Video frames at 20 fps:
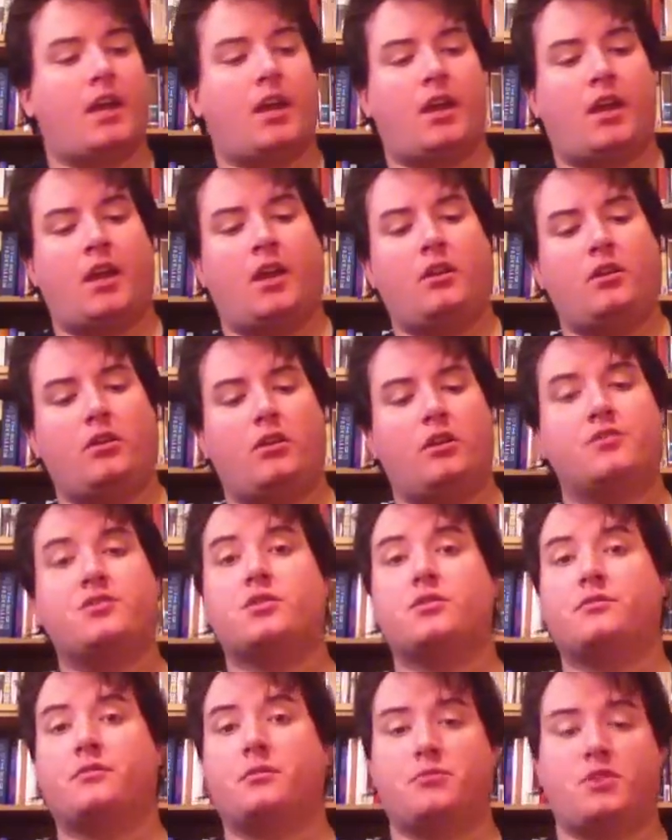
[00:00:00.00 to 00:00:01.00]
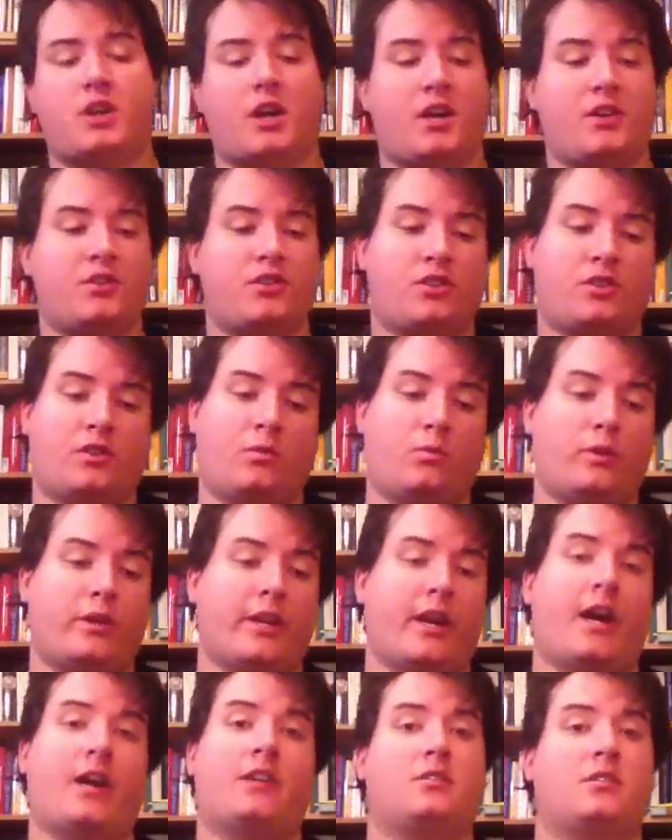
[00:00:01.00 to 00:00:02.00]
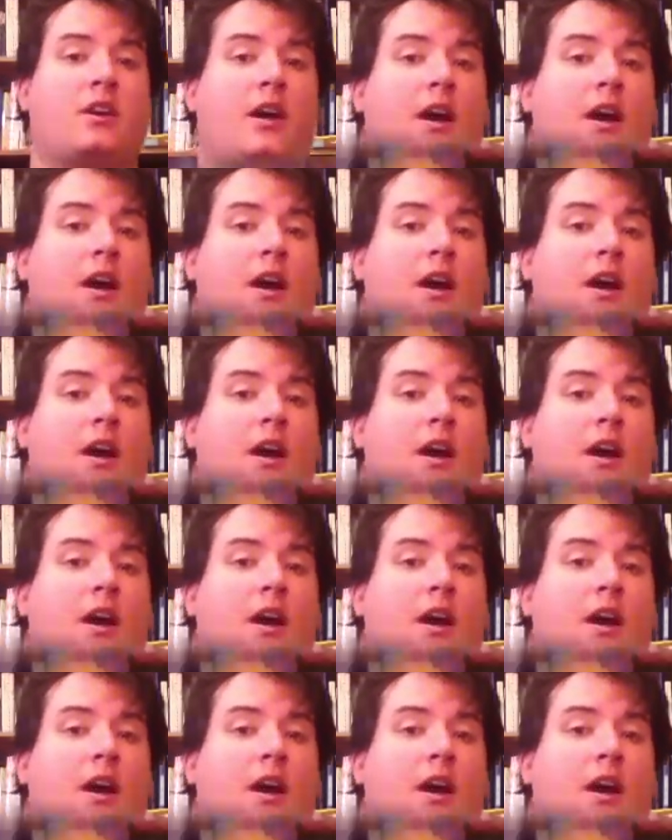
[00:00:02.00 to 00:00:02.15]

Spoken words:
And also from Josh, we got a